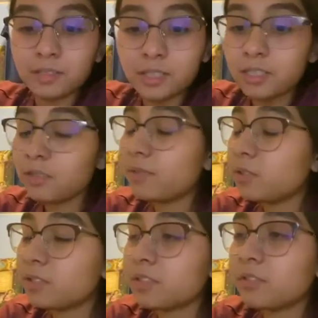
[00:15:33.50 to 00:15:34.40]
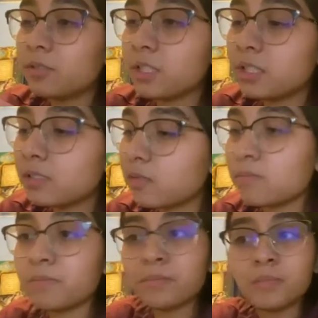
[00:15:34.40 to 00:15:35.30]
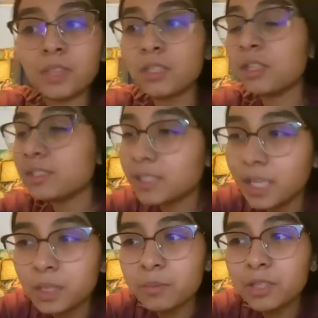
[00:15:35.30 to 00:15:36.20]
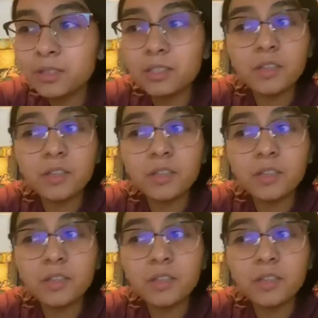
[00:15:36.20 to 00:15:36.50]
if you just do this assignment